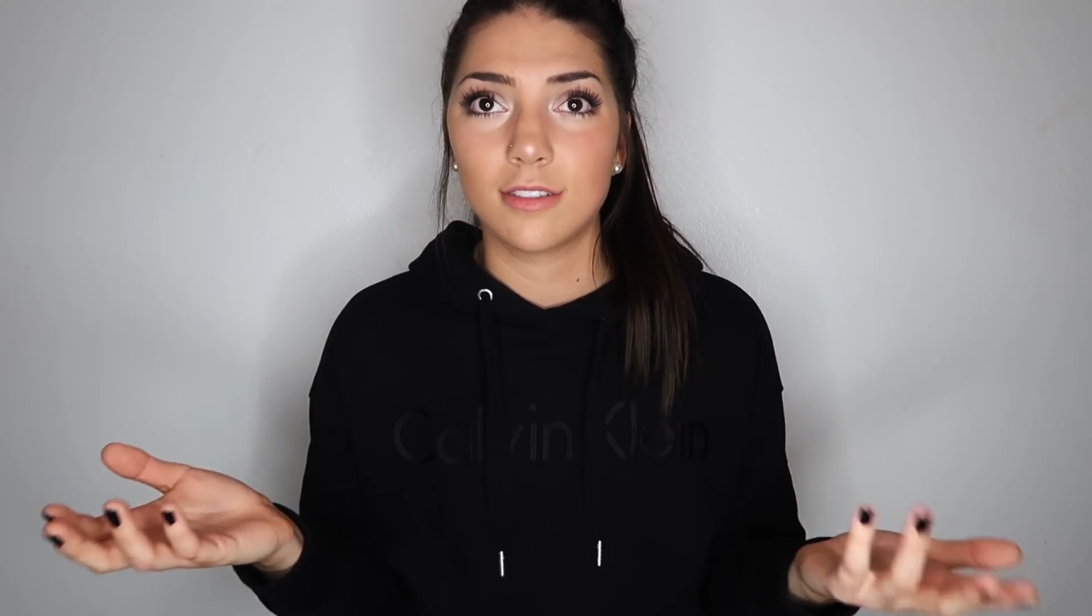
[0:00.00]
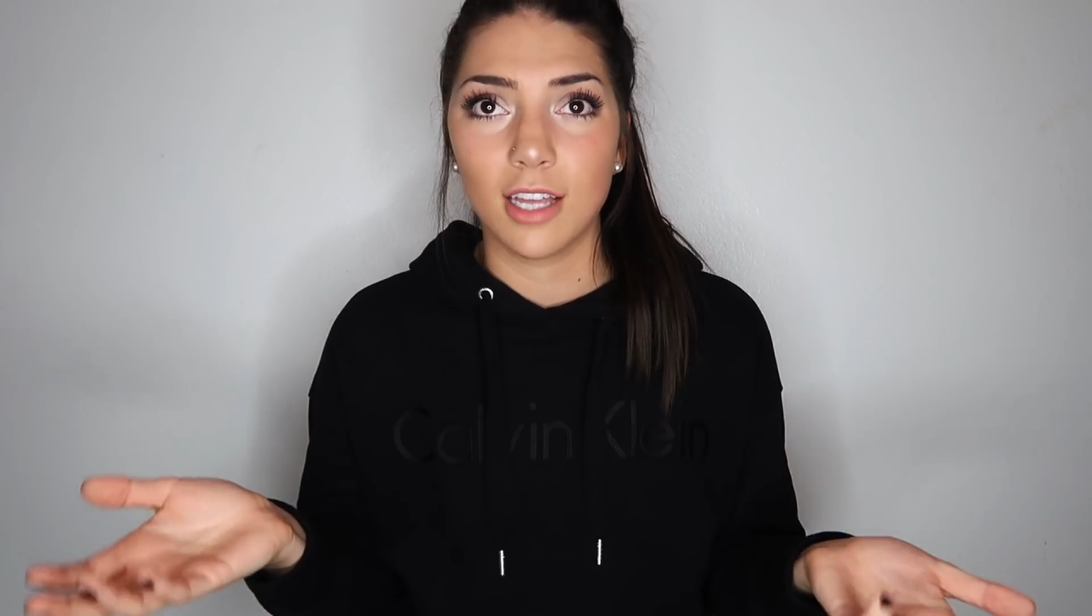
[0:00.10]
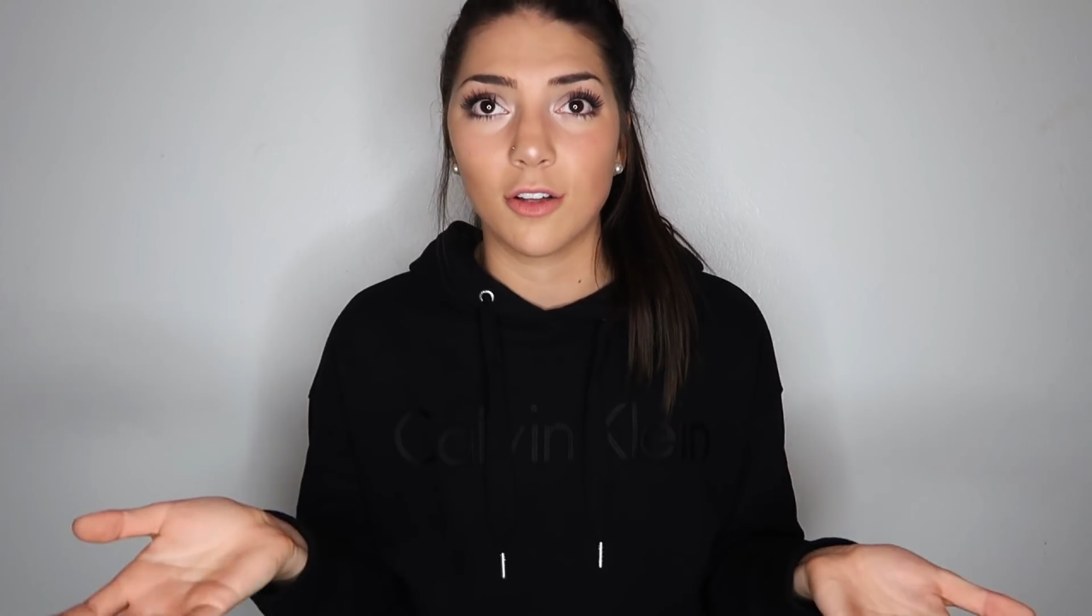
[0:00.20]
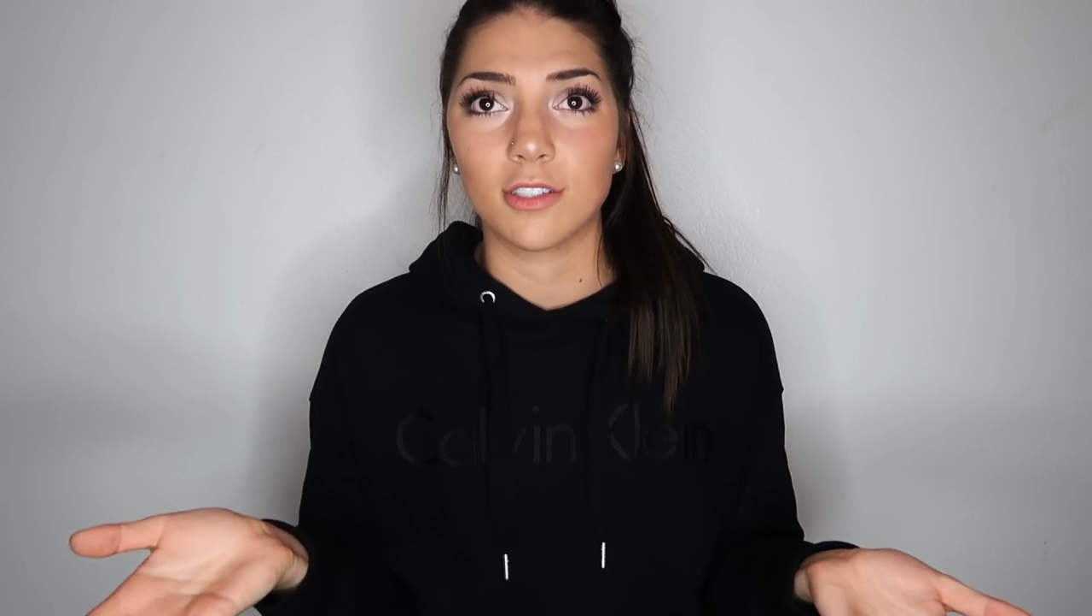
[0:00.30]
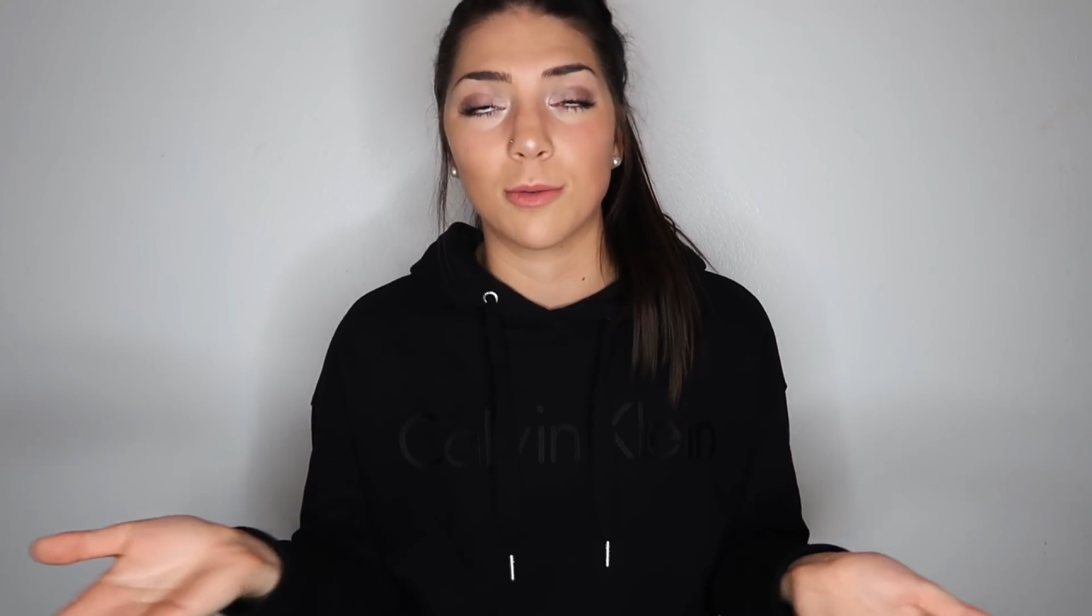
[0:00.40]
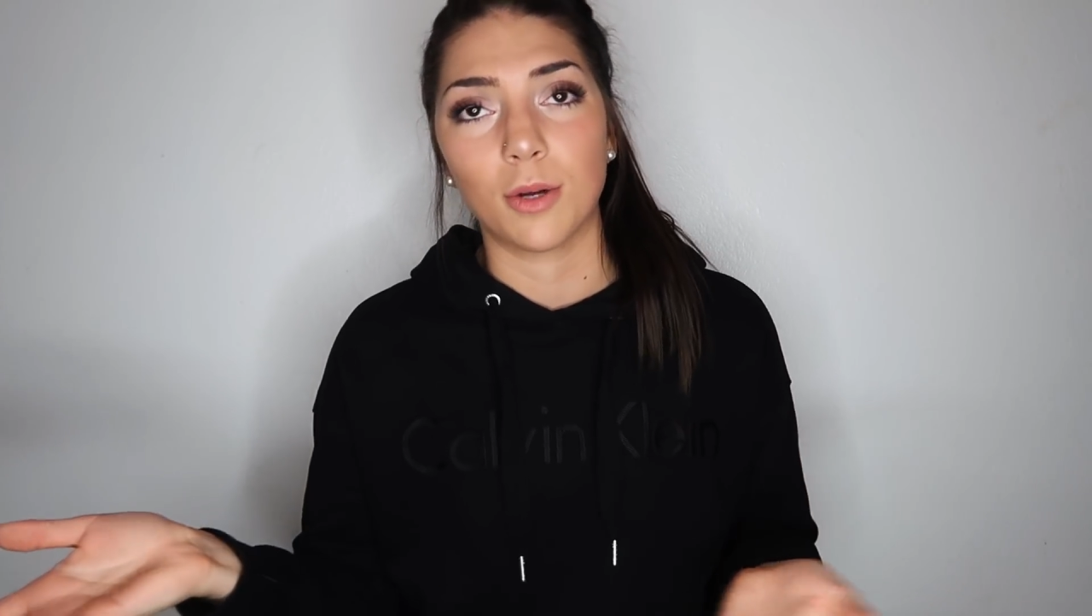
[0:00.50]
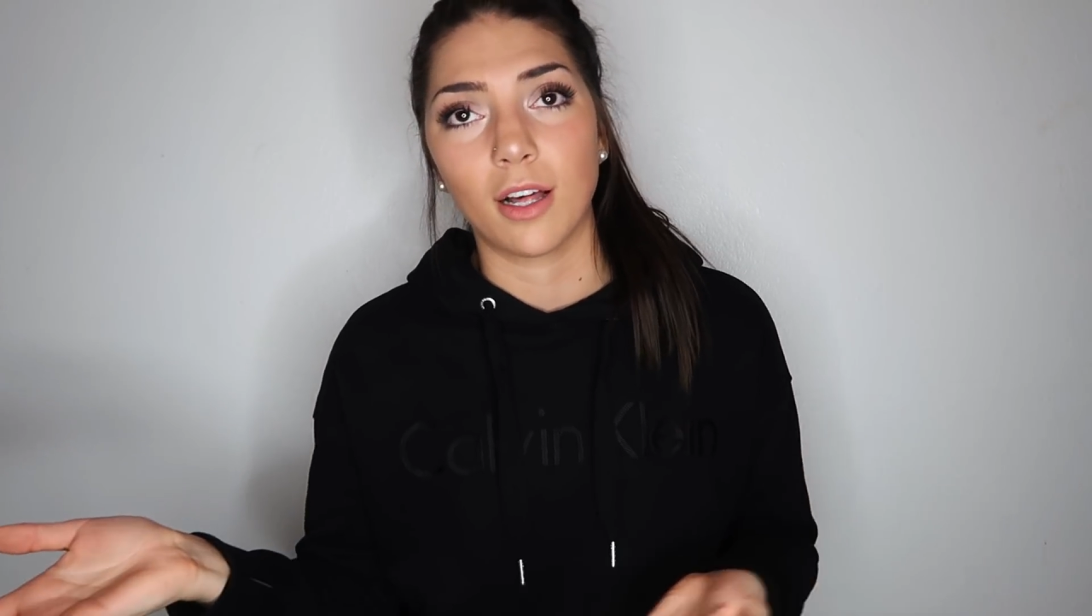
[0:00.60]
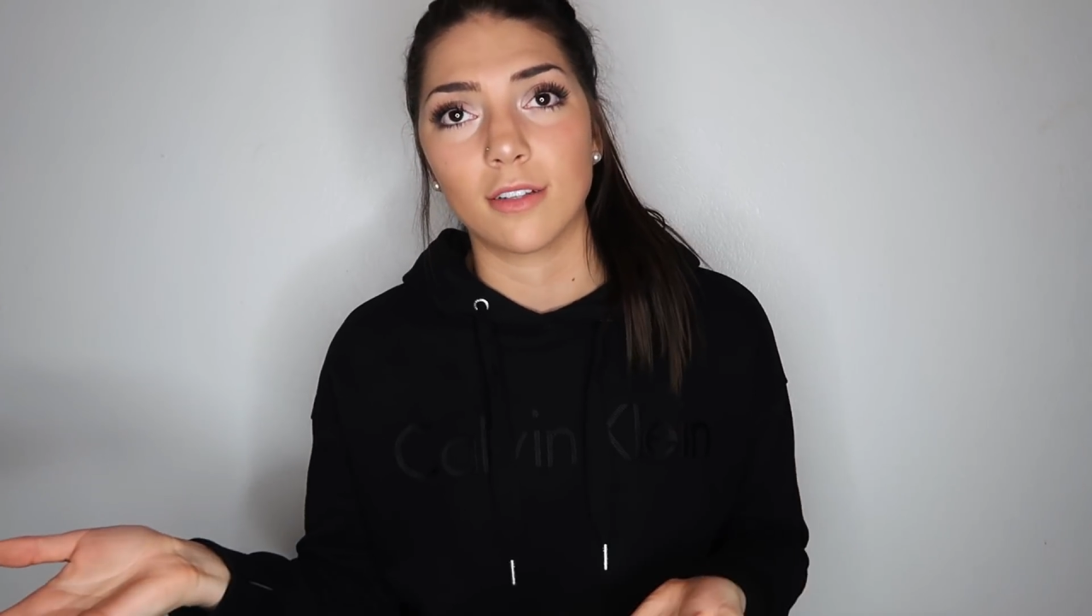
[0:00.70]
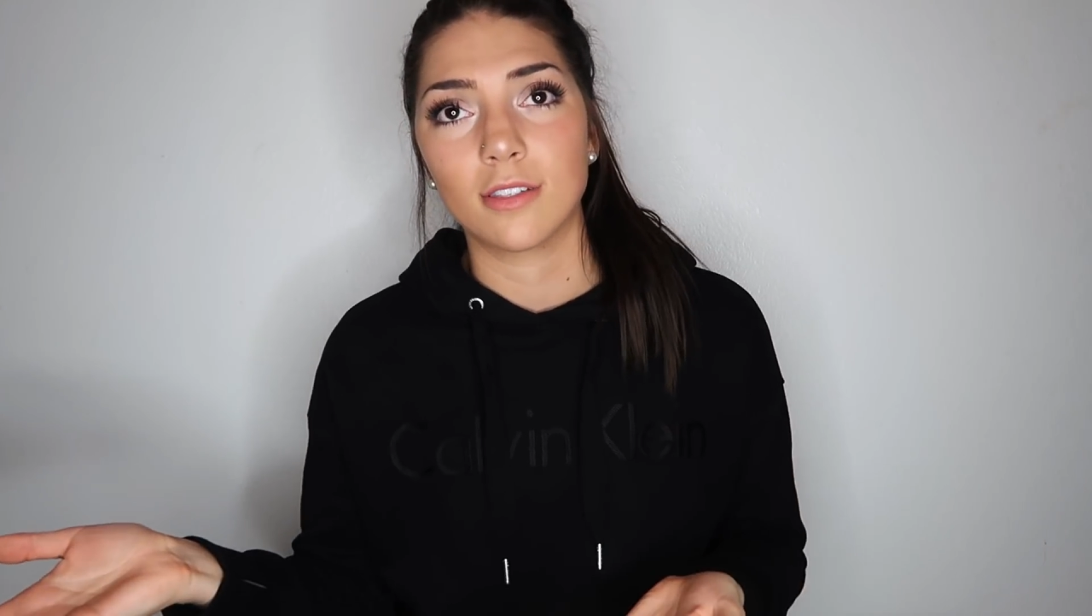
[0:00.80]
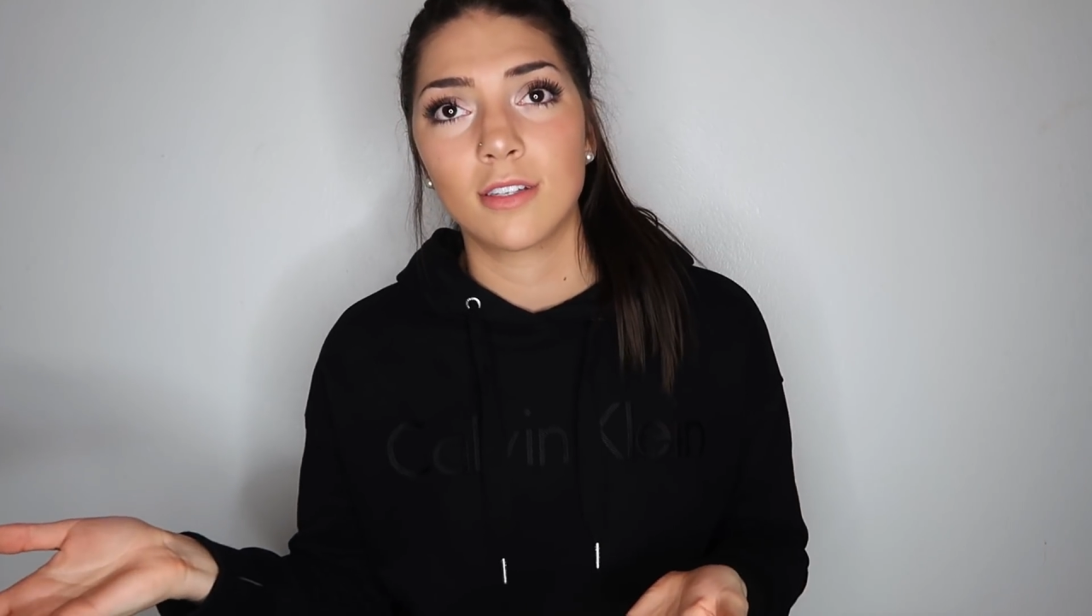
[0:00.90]
tell someone
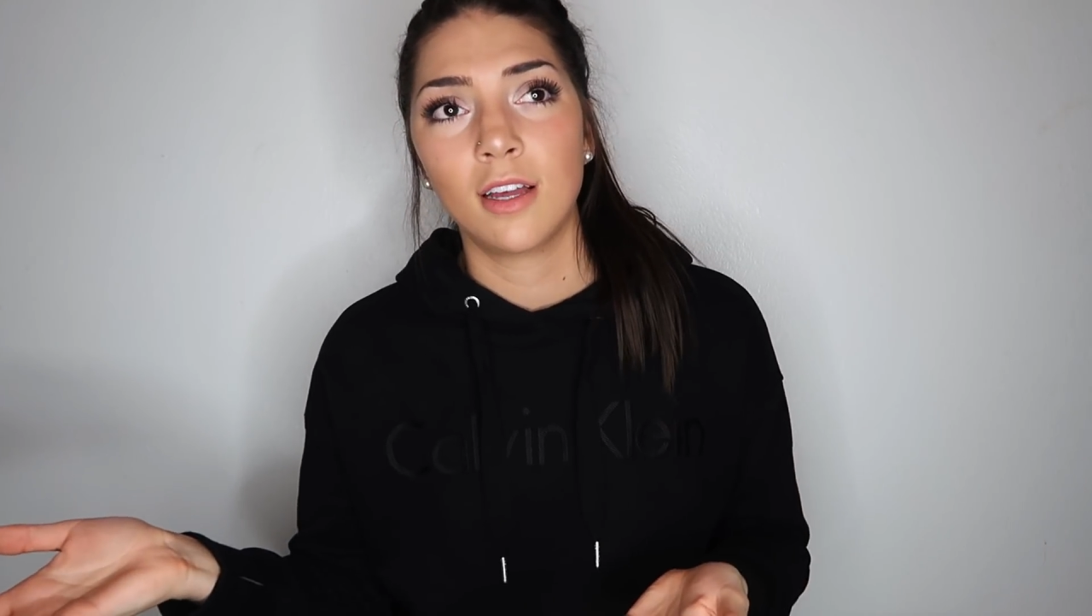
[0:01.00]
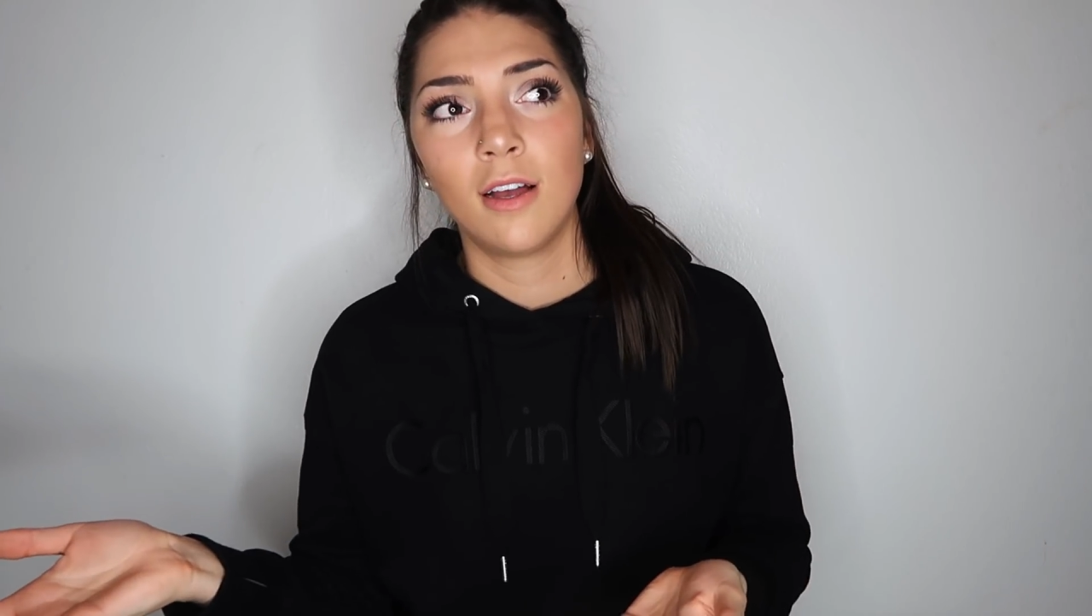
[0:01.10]
else